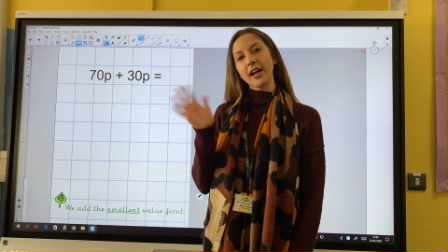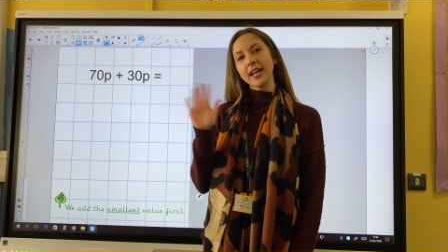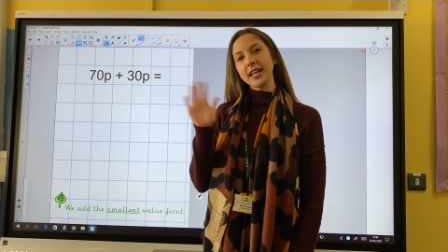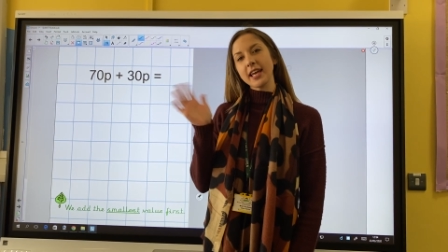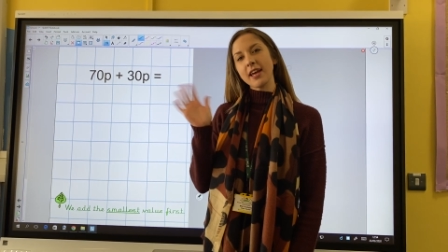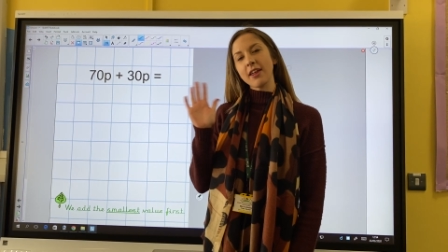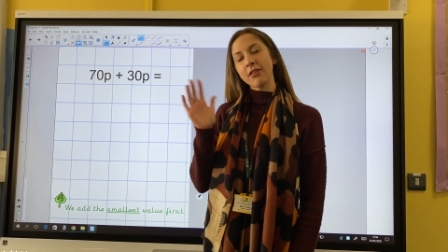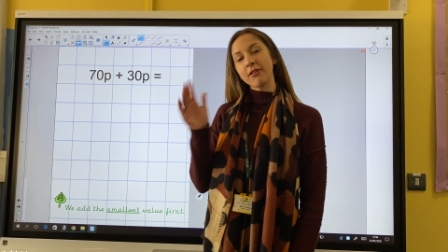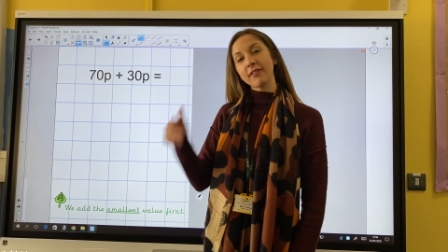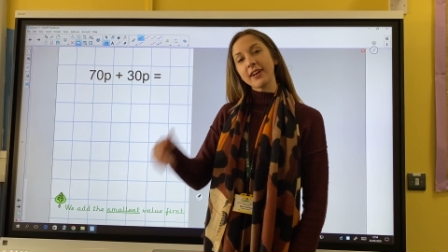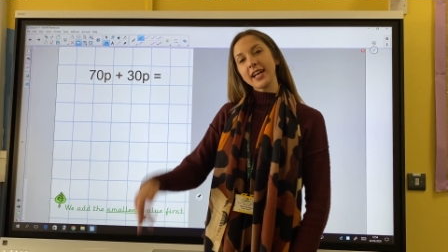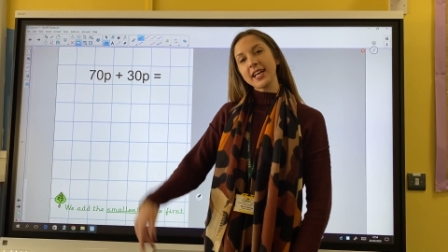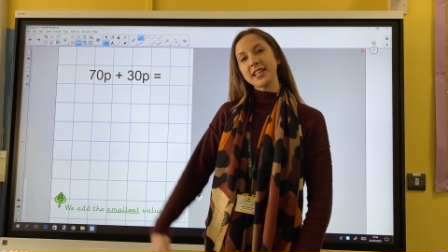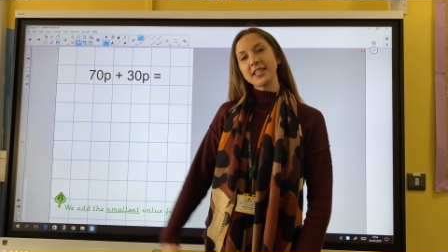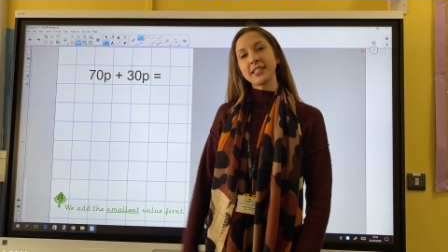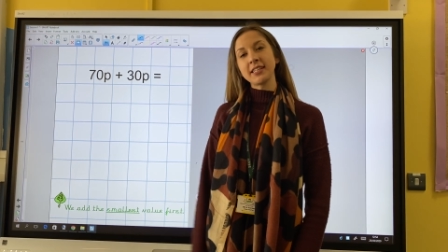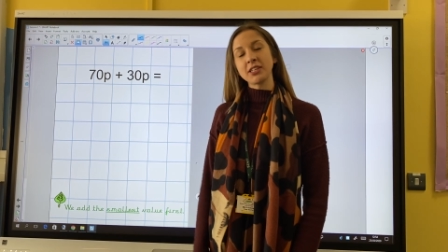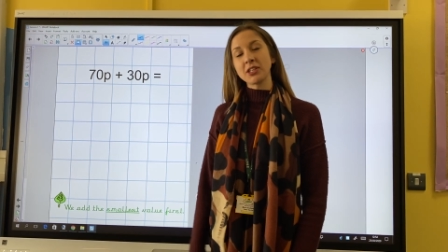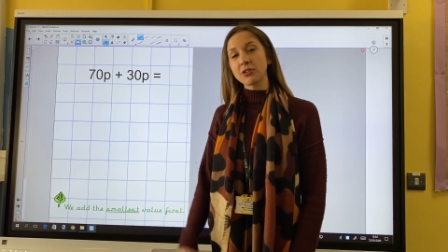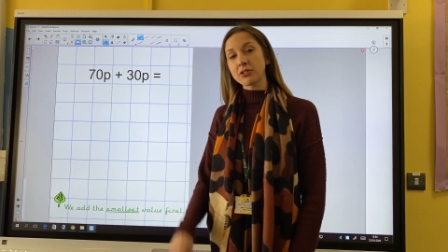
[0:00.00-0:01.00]
Year 3,
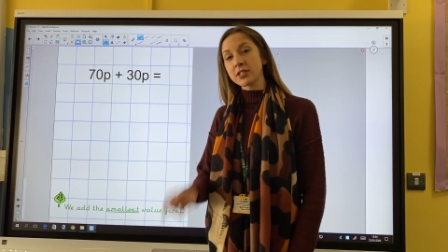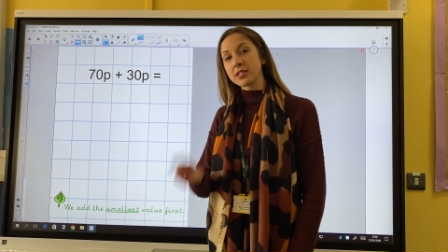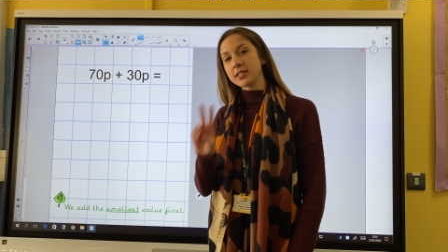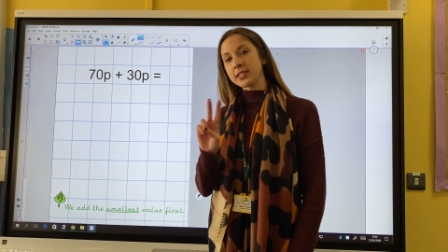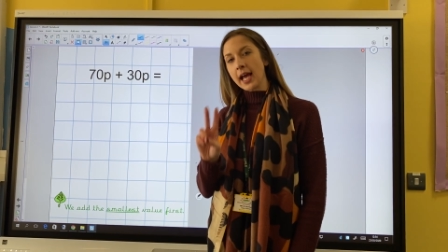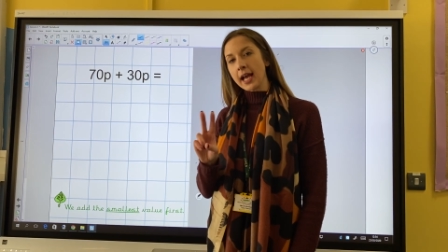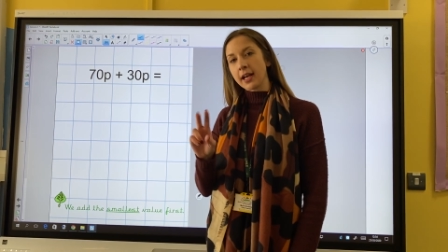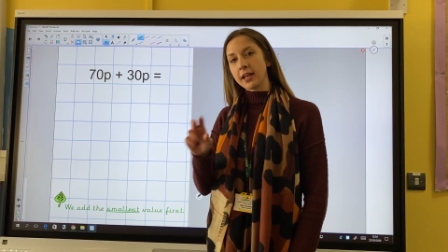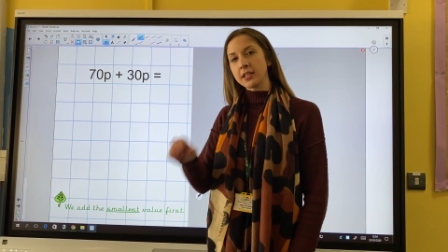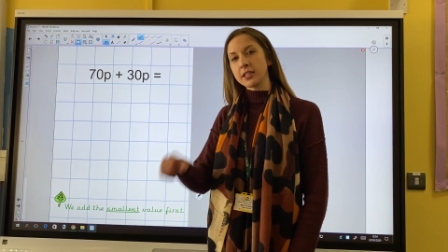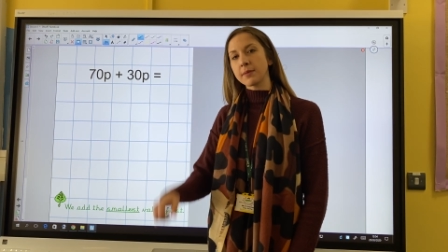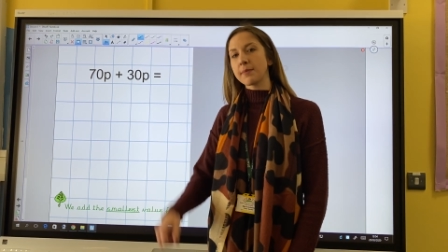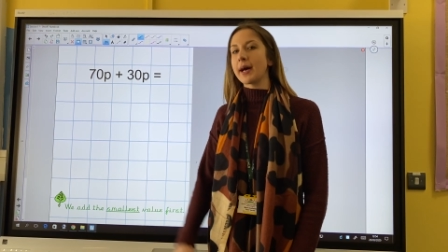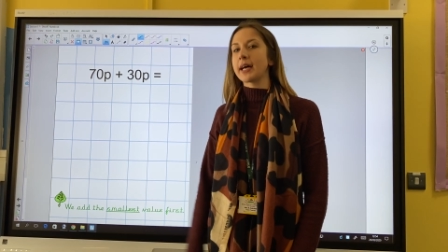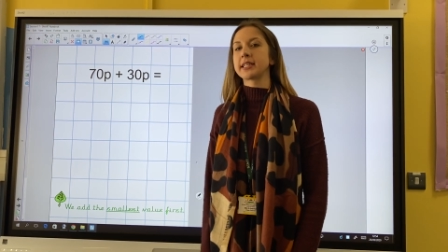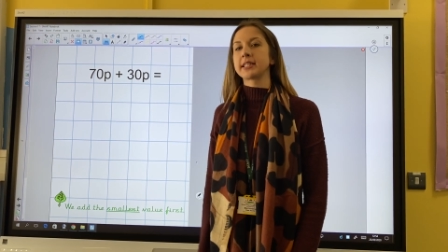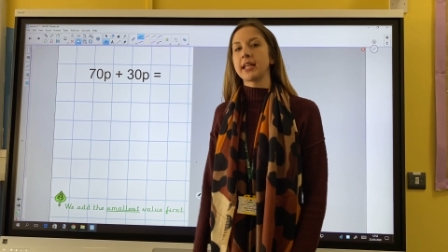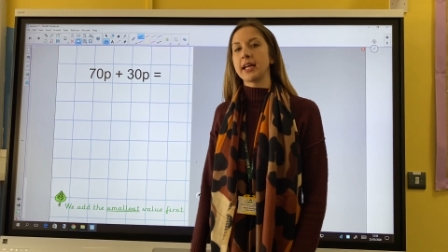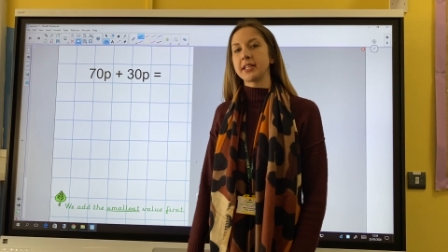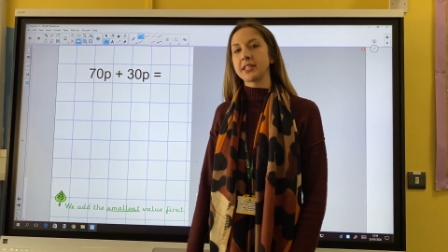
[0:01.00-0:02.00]
this is your second
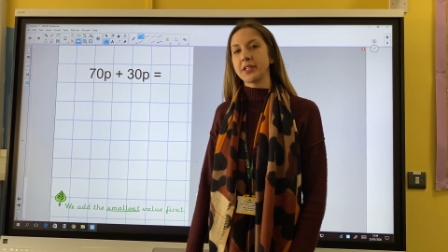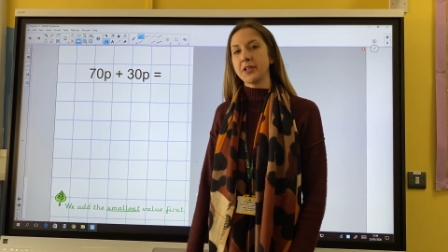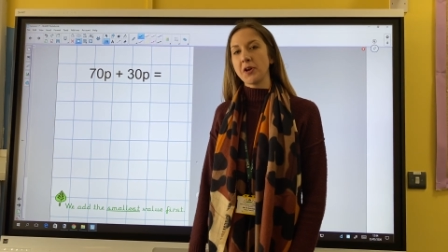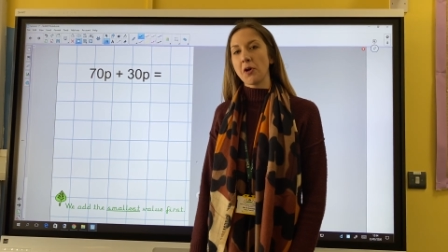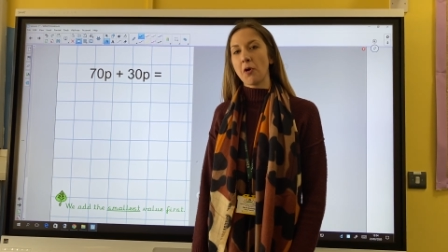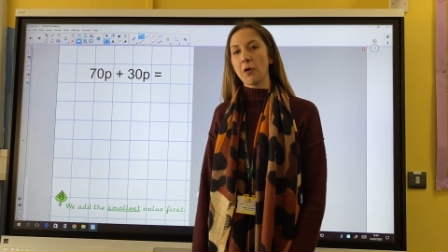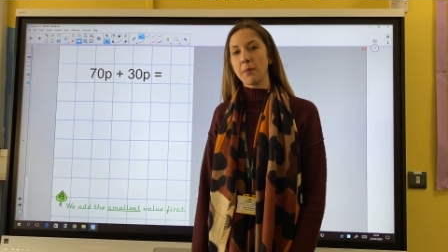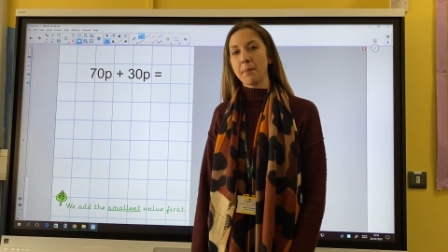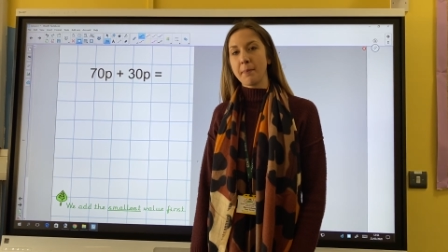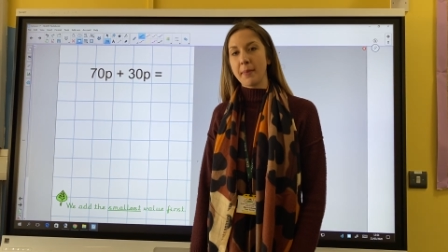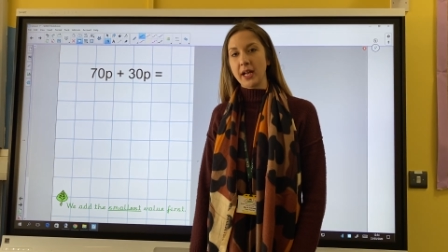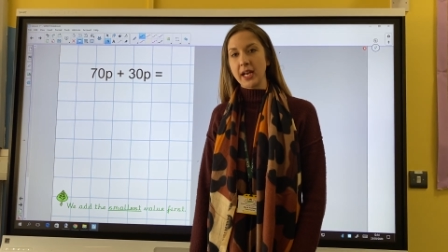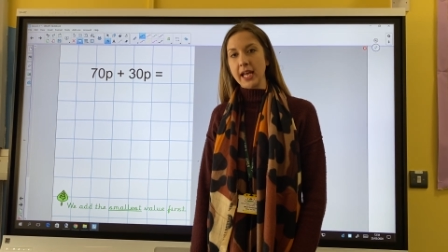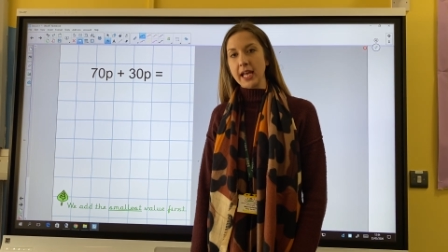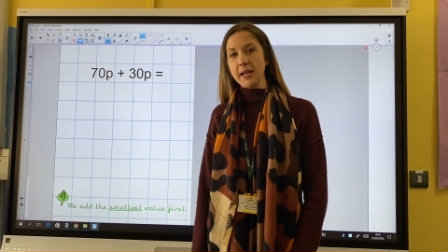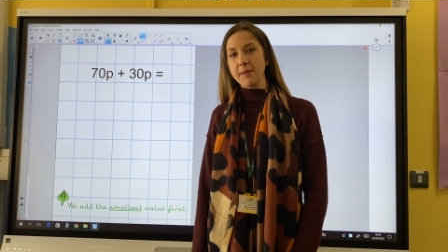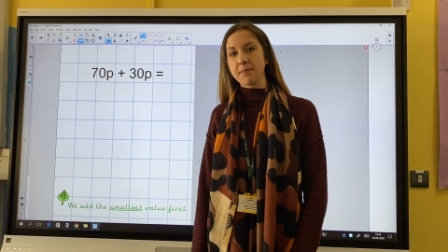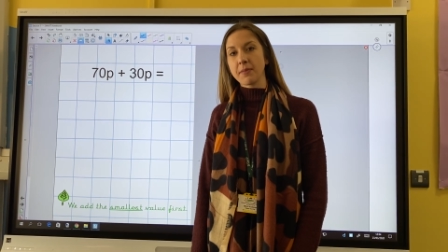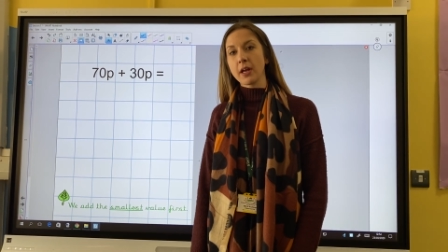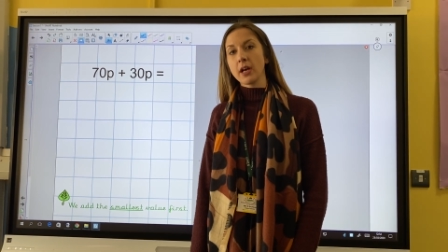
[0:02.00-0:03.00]
maths lesson on
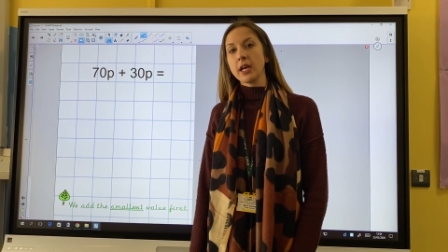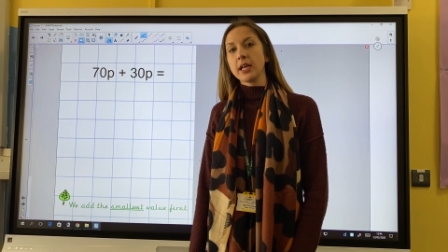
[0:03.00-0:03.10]
money.